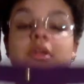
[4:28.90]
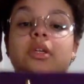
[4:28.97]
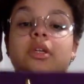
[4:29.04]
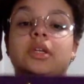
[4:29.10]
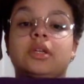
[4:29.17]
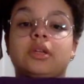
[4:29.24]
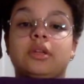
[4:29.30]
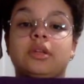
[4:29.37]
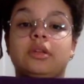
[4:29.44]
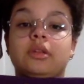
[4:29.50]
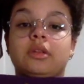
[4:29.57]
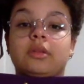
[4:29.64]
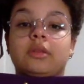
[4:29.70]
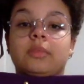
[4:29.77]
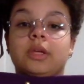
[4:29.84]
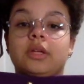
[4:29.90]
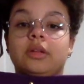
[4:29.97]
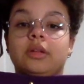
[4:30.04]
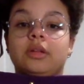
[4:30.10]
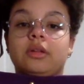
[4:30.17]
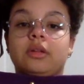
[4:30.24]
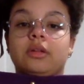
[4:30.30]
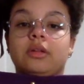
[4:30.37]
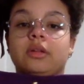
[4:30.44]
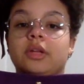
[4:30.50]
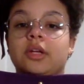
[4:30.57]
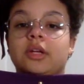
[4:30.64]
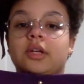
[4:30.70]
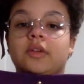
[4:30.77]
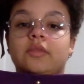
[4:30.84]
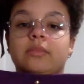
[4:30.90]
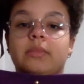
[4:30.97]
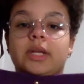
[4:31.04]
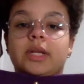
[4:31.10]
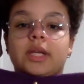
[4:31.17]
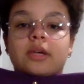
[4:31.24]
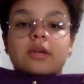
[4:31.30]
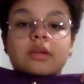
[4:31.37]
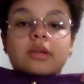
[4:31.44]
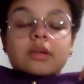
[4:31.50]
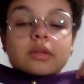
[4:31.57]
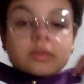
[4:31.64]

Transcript: in the middle of my neck.